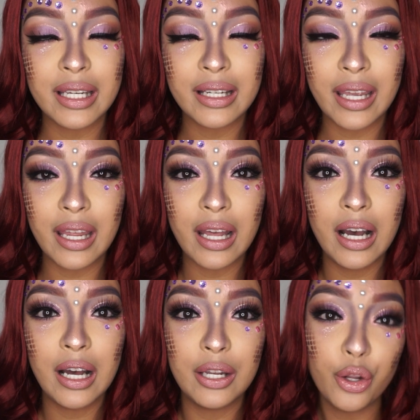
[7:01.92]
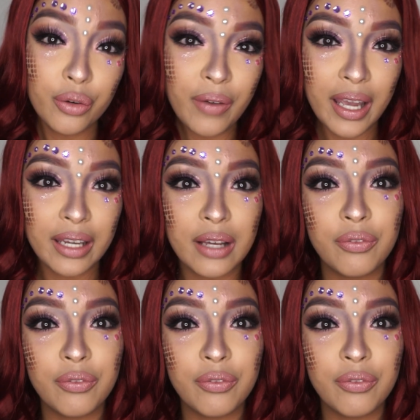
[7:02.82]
can get notified